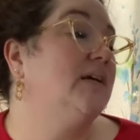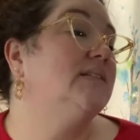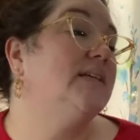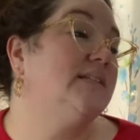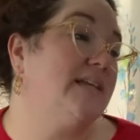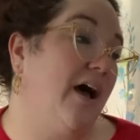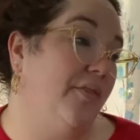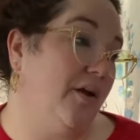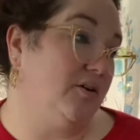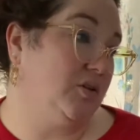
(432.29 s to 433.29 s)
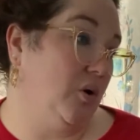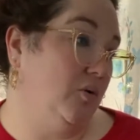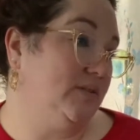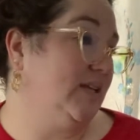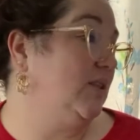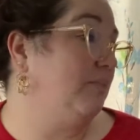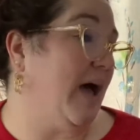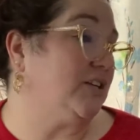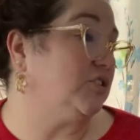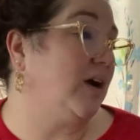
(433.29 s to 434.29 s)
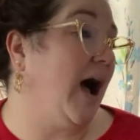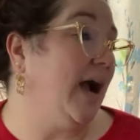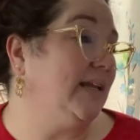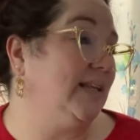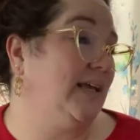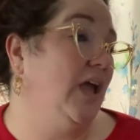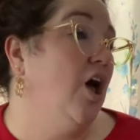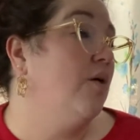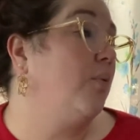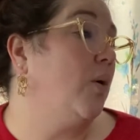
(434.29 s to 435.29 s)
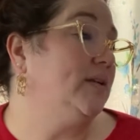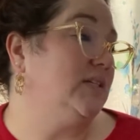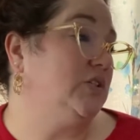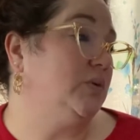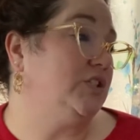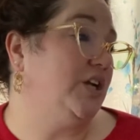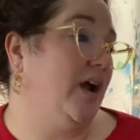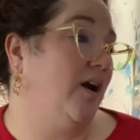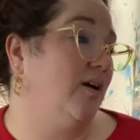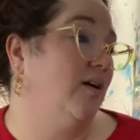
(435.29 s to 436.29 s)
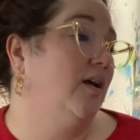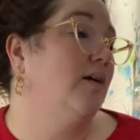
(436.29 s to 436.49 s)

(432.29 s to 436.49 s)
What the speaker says: "Sit down there, Toad," said the badger kindly, pointing to a chair.